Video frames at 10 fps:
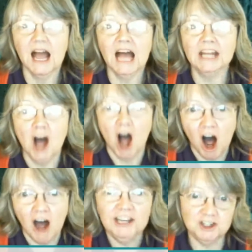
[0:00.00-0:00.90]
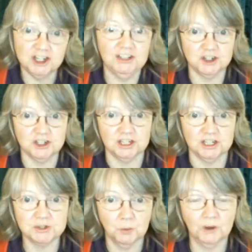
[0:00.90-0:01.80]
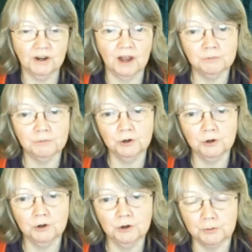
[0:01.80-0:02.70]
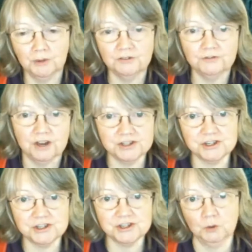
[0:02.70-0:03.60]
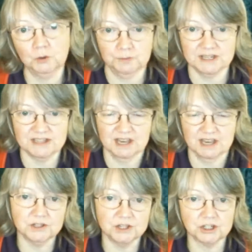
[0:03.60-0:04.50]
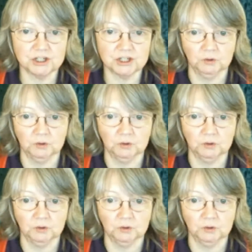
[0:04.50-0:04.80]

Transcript: And I changed it. When I moved from my first school to my second school,